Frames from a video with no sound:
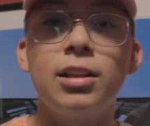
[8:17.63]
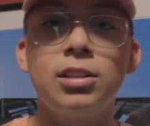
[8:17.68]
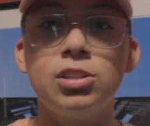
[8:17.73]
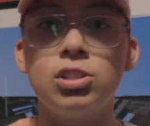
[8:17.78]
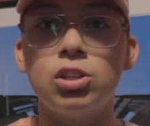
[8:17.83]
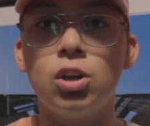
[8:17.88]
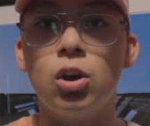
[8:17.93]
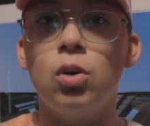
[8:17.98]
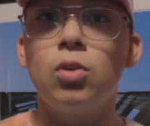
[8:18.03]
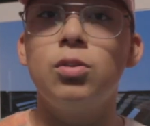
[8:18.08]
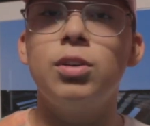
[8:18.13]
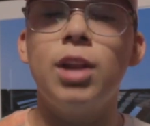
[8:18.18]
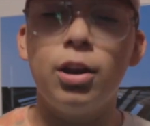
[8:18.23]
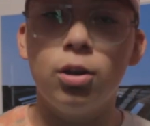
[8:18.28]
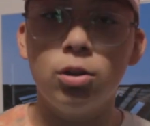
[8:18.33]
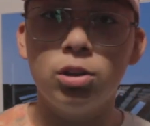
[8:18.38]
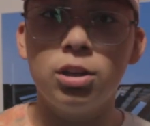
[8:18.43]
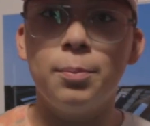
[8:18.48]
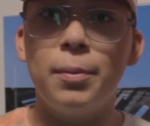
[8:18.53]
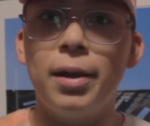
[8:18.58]
And so
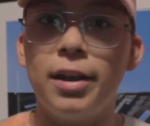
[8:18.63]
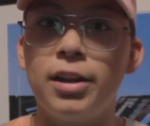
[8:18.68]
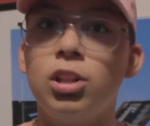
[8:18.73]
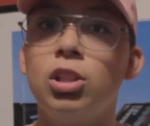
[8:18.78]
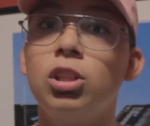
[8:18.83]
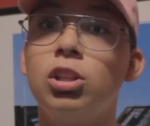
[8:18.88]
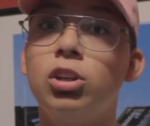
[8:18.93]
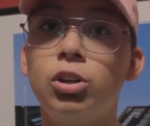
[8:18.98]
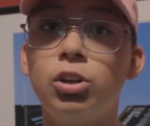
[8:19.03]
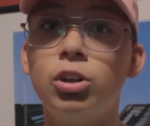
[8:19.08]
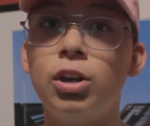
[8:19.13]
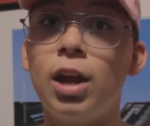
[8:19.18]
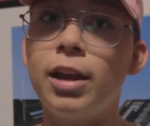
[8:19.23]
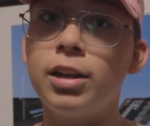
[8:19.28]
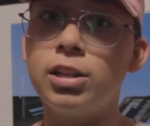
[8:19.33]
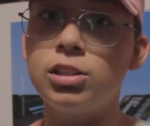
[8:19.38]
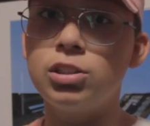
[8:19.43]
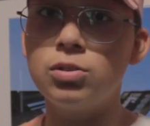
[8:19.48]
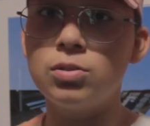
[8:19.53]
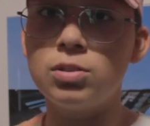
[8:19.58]
not only am I going to learn
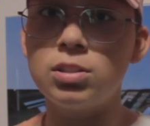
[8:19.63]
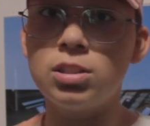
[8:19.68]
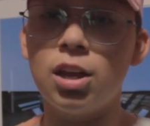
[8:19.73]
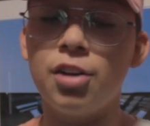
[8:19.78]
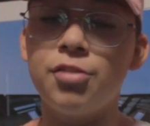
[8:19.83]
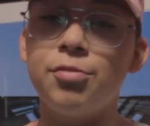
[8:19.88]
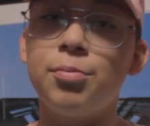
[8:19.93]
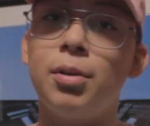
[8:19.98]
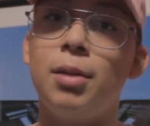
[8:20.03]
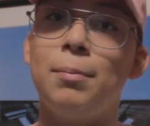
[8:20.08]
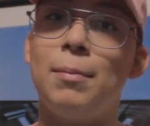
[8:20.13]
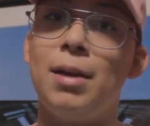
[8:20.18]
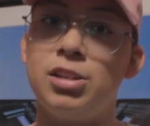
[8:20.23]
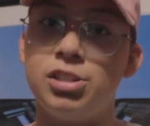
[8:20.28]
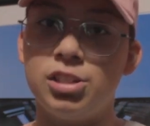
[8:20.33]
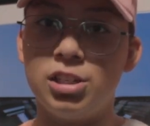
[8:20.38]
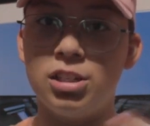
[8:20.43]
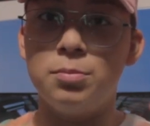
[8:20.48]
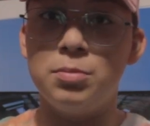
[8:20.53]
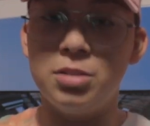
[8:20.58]
how to do stuff, but I'm
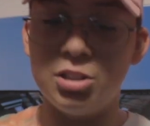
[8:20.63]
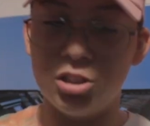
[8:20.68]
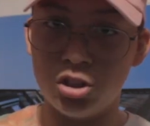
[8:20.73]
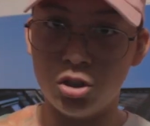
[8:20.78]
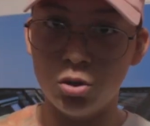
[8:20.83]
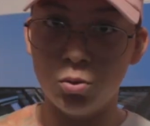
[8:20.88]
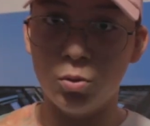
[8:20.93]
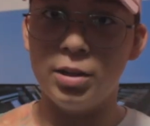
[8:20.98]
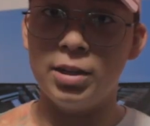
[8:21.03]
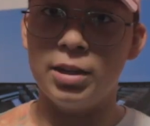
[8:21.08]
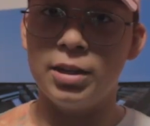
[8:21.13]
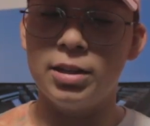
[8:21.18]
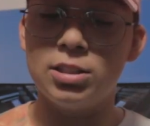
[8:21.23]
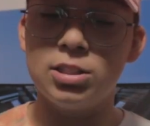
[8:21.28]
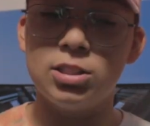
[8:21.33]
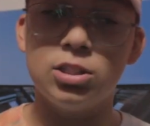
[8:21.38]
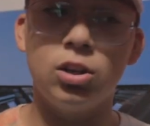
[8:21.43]
actually going to be doing it.